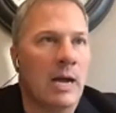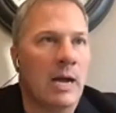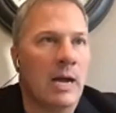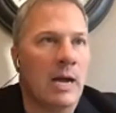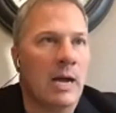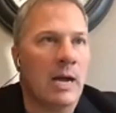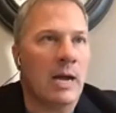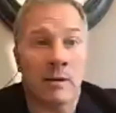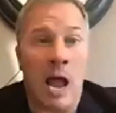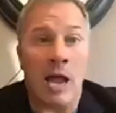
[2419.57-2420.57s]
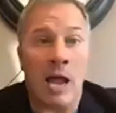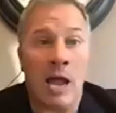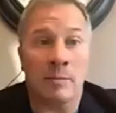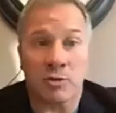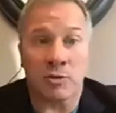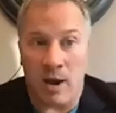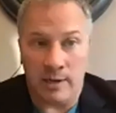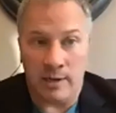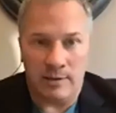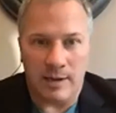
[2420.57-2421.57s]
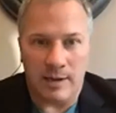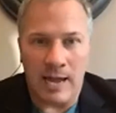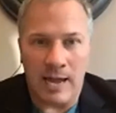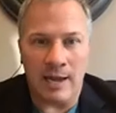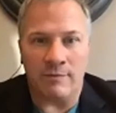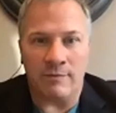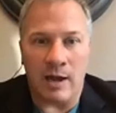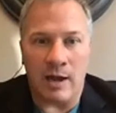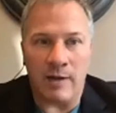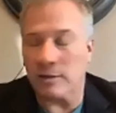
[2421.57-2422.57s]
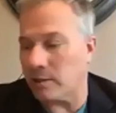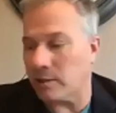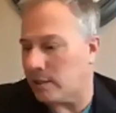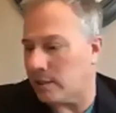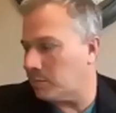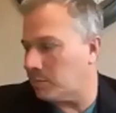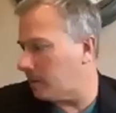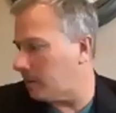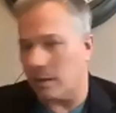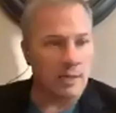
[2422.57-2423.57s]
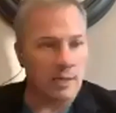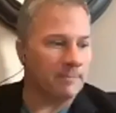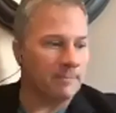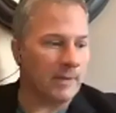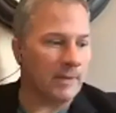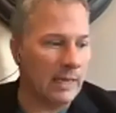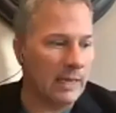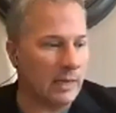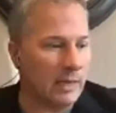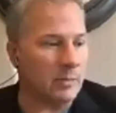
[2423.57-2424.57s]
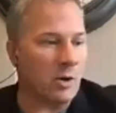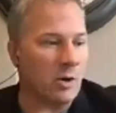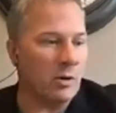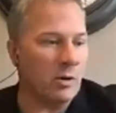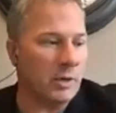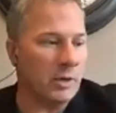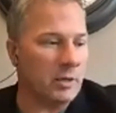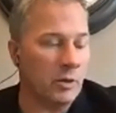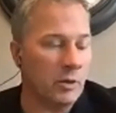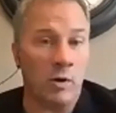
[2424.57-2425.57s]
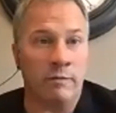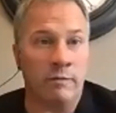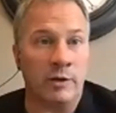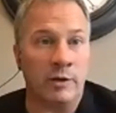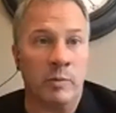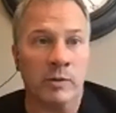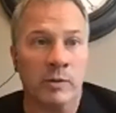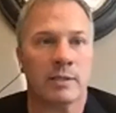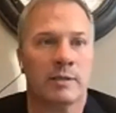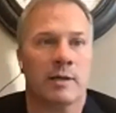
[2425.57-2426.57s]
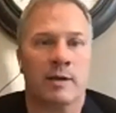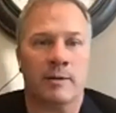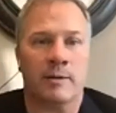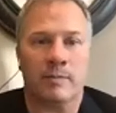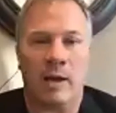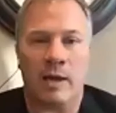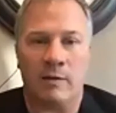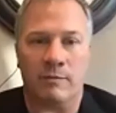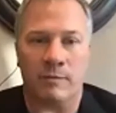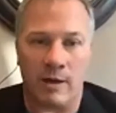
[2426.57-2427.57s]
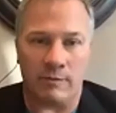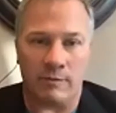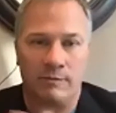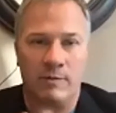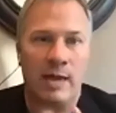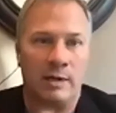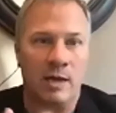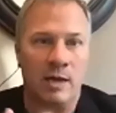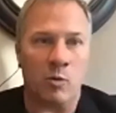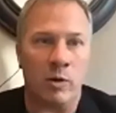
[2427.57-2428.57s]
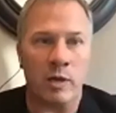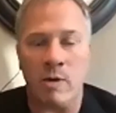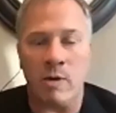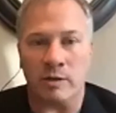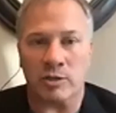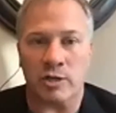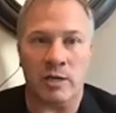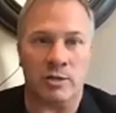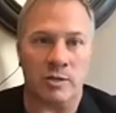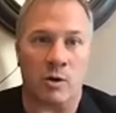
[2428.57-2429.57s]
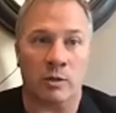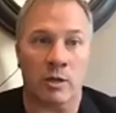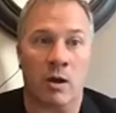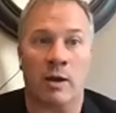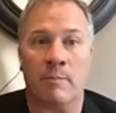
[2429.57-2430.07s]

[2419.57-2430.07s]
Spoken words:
I am trying. I've actually attempted, and I'm sorry, but the one at Vanderbilt, I've had a couple email exchanges early on.